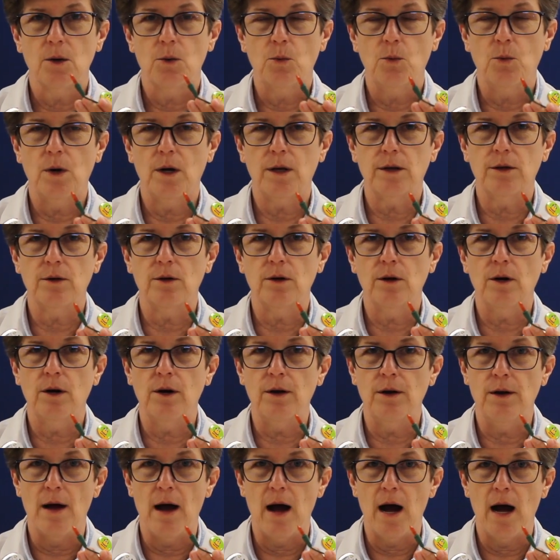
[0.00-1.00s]
whether
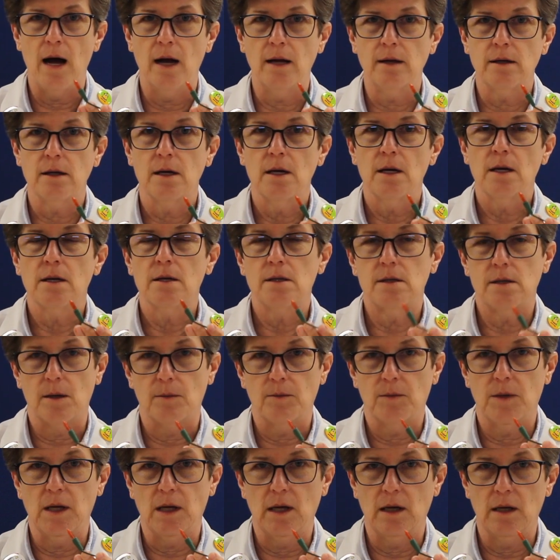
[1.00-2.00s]
or not
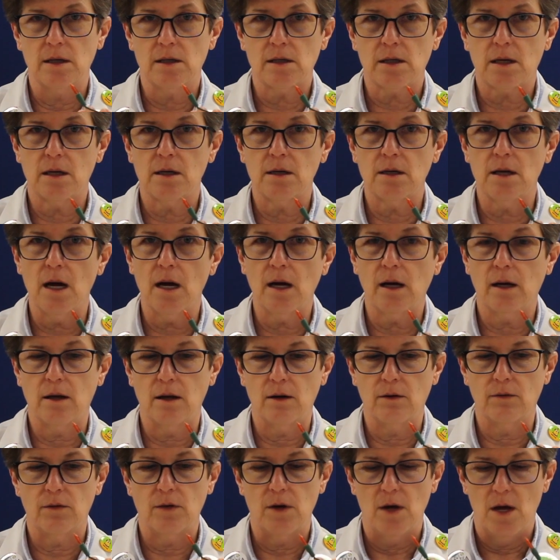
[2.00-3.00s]
something is
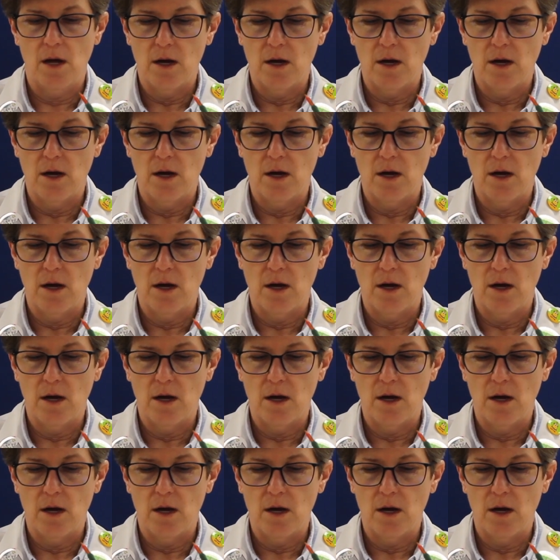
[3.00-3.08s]
conductive.